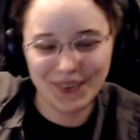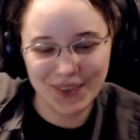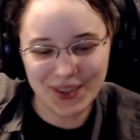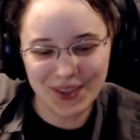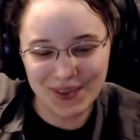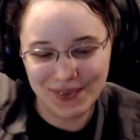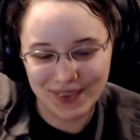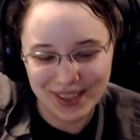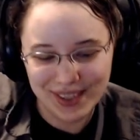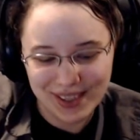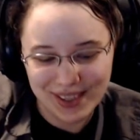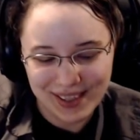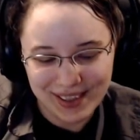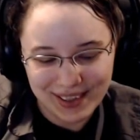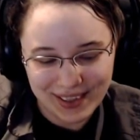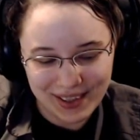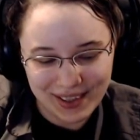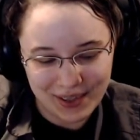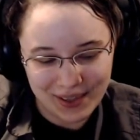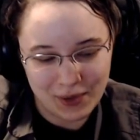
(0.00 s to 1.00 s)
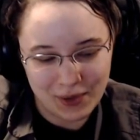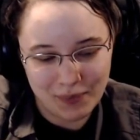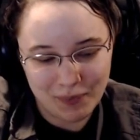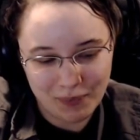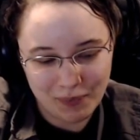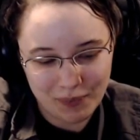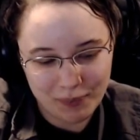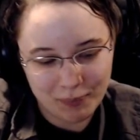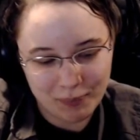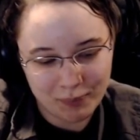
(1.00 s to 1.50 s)
cute.
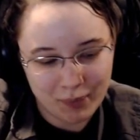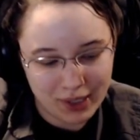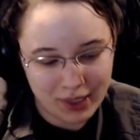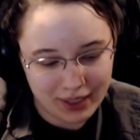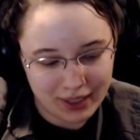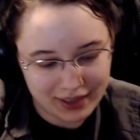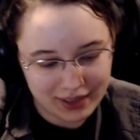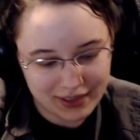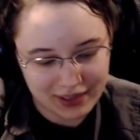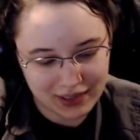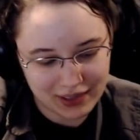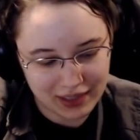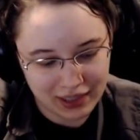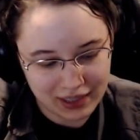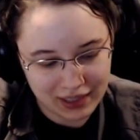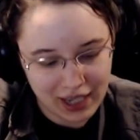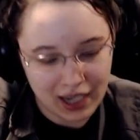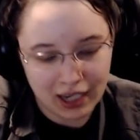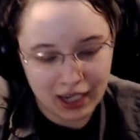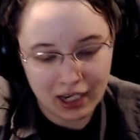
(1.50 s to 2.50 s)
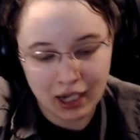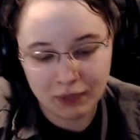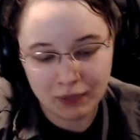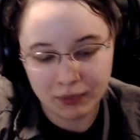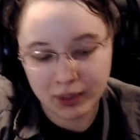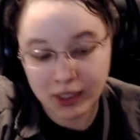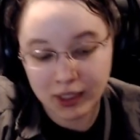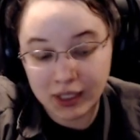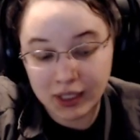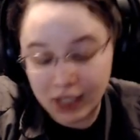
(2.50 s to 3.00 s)
But yeah, I
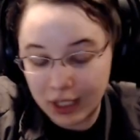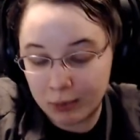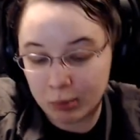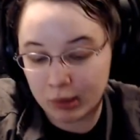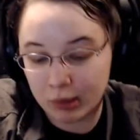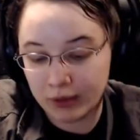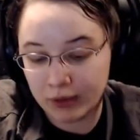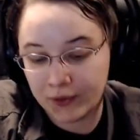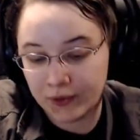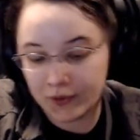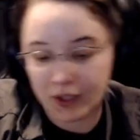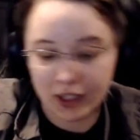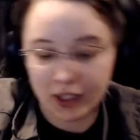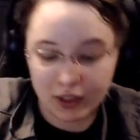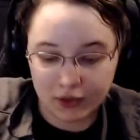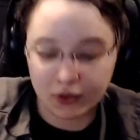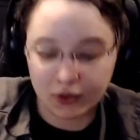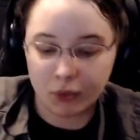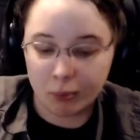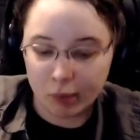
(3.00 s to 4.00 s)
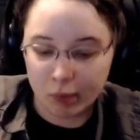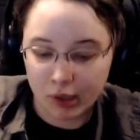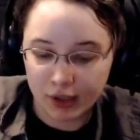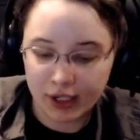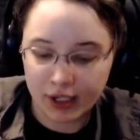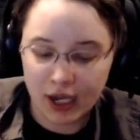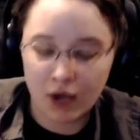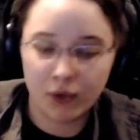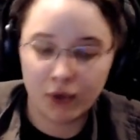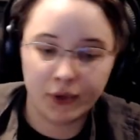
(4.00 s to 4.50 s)
really like birds. Like some barn
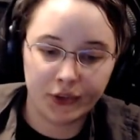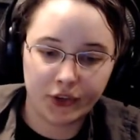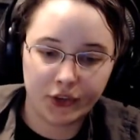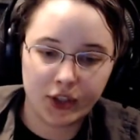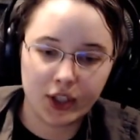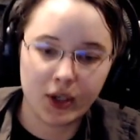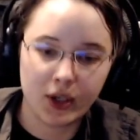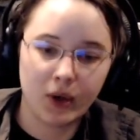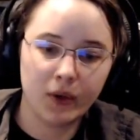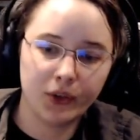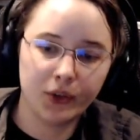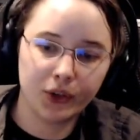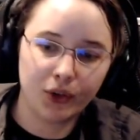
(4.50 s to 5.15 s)
owls, seagulls,